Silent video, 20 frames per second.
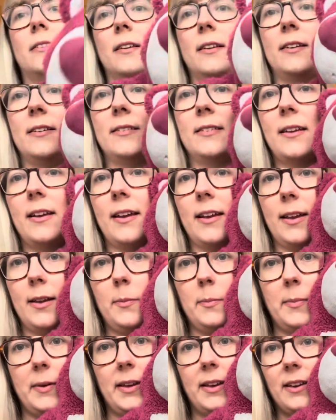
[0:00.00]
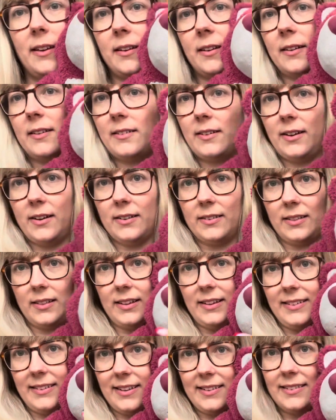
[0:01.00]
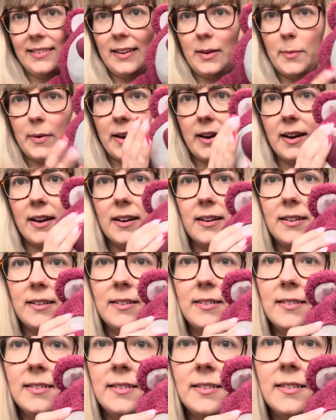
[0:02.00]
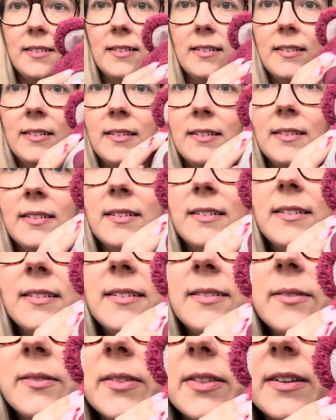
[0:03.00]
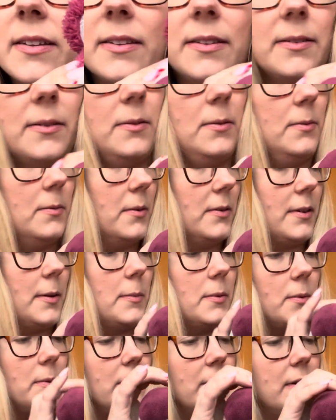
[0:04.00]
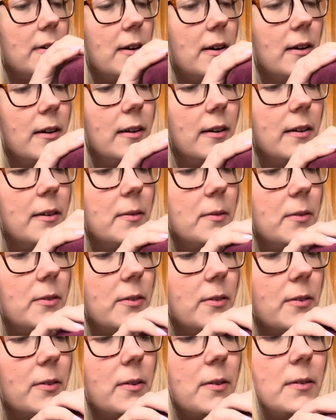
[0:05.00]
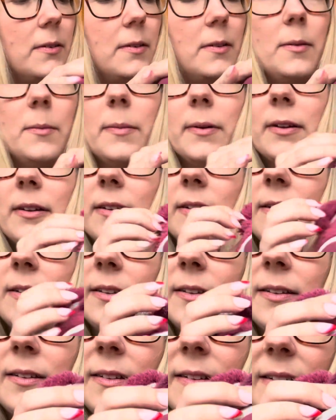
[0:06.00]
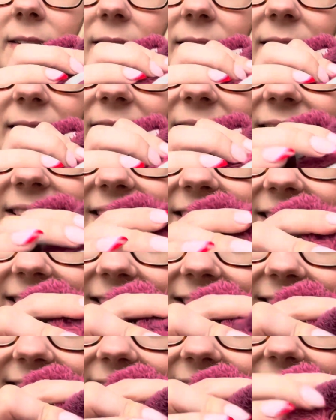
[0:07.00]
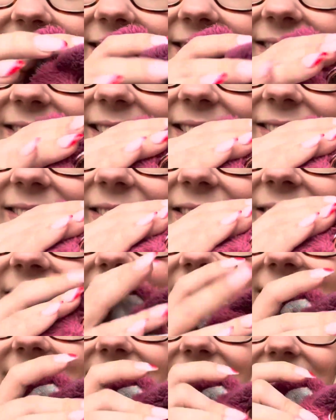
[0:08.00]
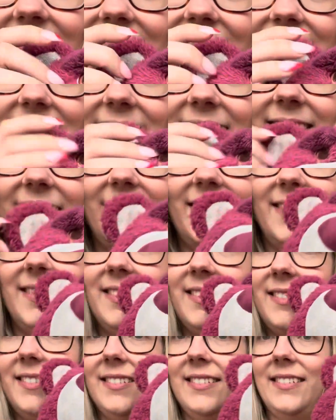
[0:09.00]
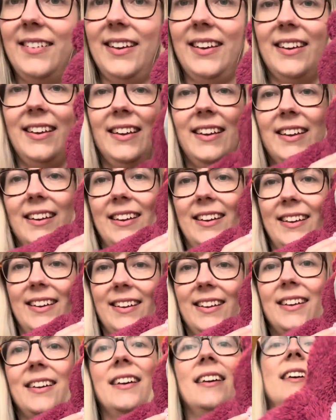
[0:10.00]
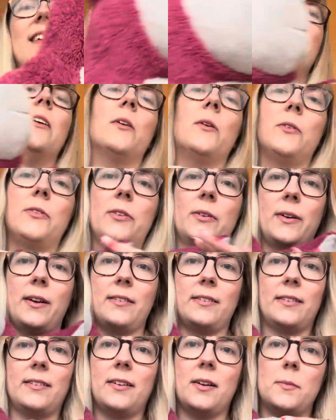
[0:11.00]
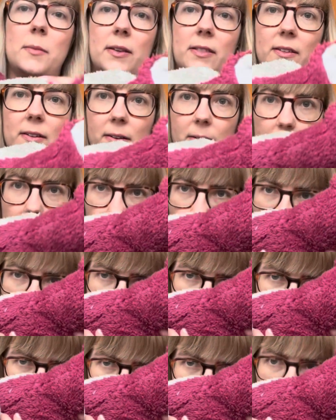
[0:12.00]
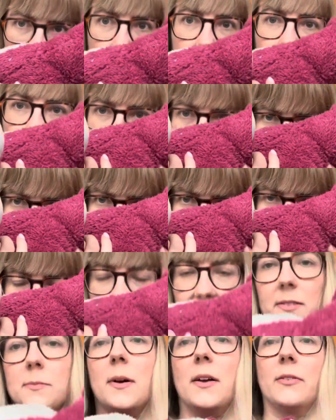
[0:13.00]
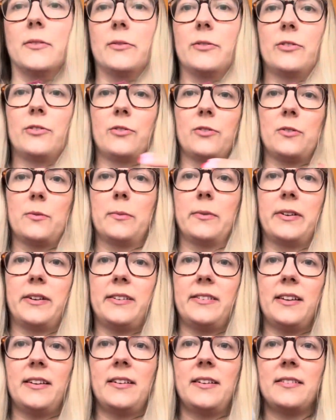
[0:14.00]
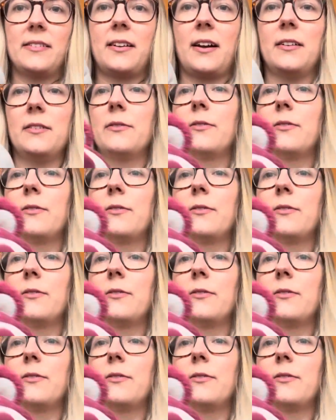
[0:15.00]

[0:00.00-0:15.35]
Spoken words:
is a big cuddly Disney bear with his, oh, what's happened to his eye? Oh, it's just gone a little bit. He can't see his other eye very well. He also has a tummy that smells of strawberries and it's kind